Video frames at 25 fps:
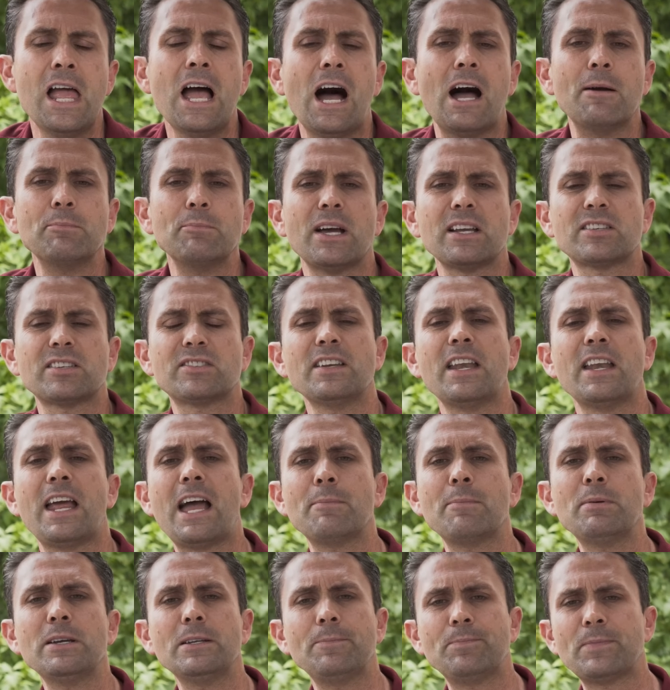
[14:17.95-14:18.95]
I'm Dustin
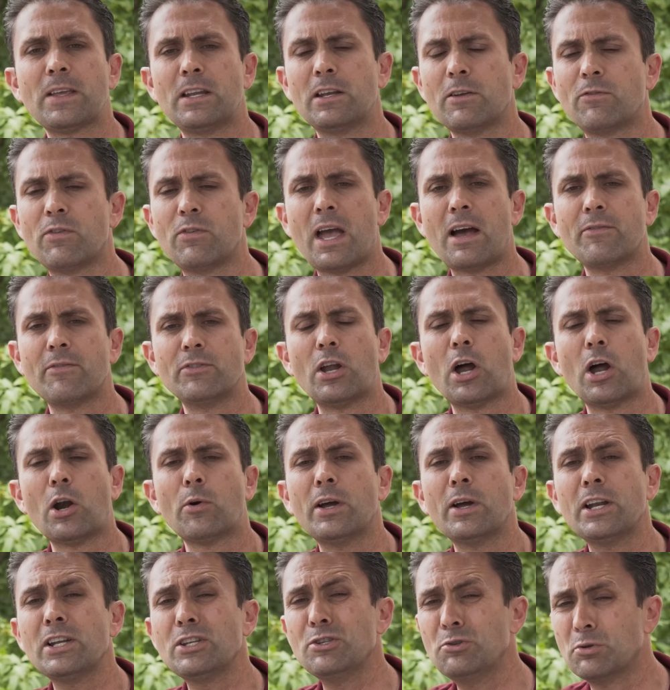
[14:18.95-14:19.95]
Abbott, and if you haven't
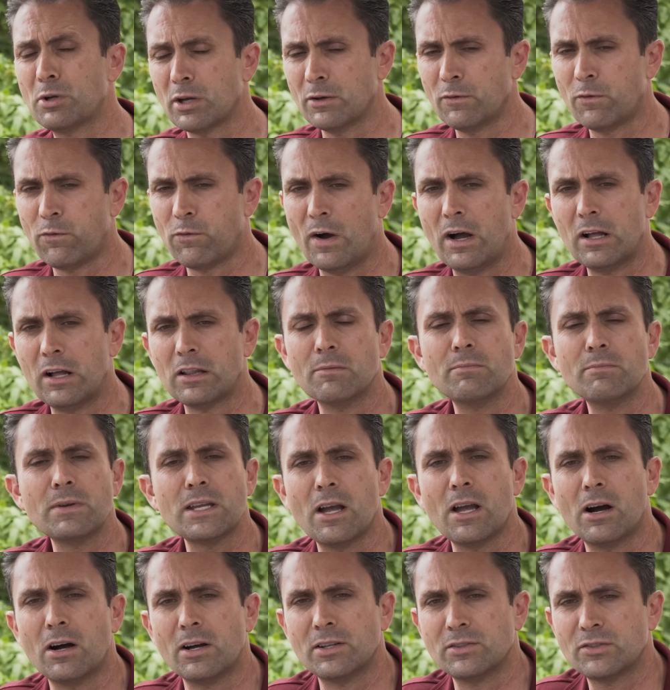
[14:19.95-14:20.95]
already, you can follow
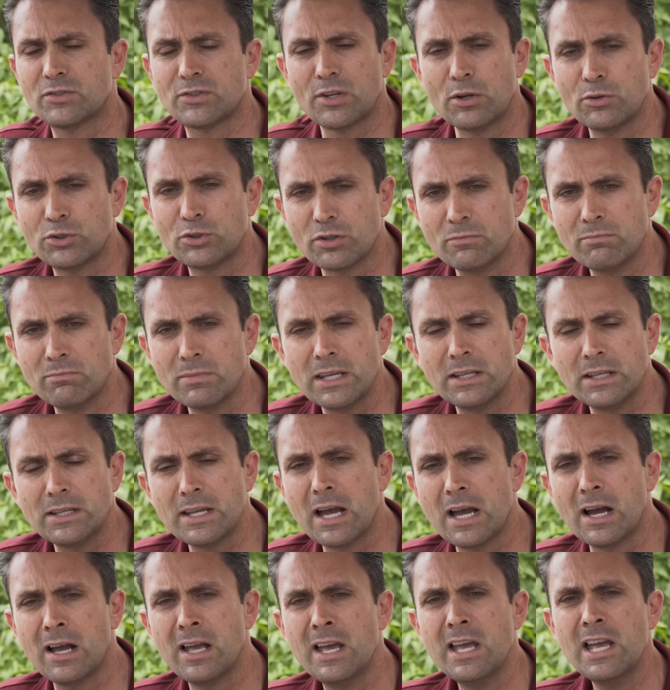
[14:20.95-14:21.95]
me on social
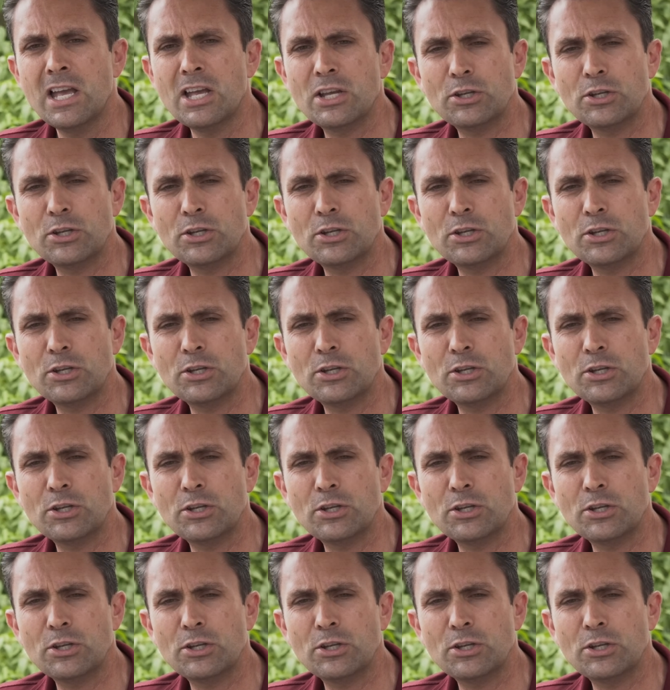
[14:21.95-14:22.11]
media.